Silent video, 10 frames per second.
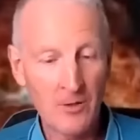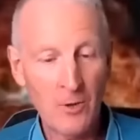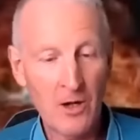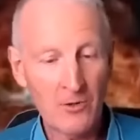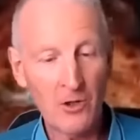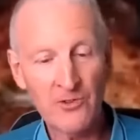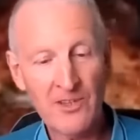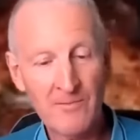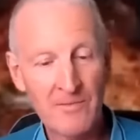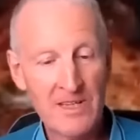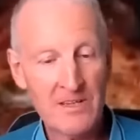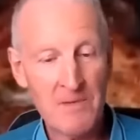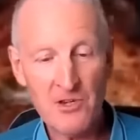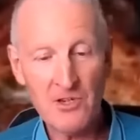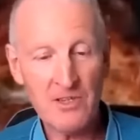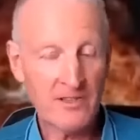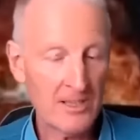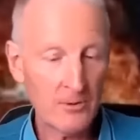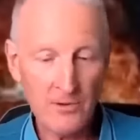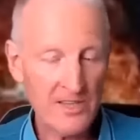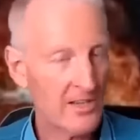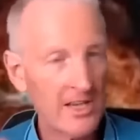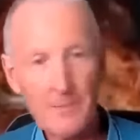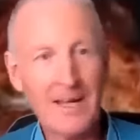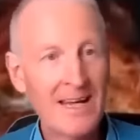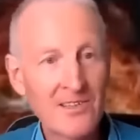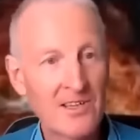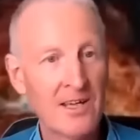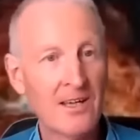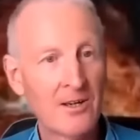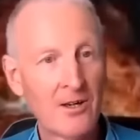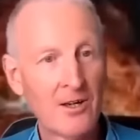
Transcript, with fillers: well, God's given me this mission to deal with this and come against it.